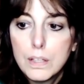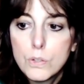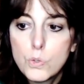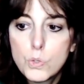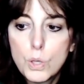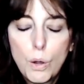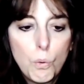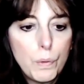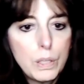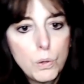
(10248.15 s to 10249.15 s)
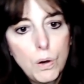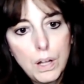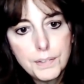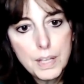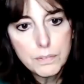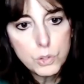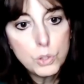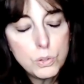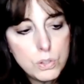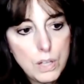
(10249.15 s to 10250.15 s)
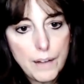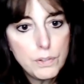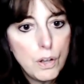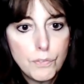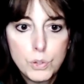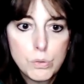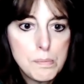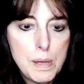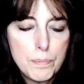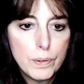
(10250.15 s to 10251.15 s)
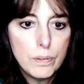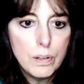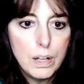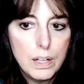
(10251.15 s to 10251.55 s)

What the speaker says: So we called to, I don't know if you remember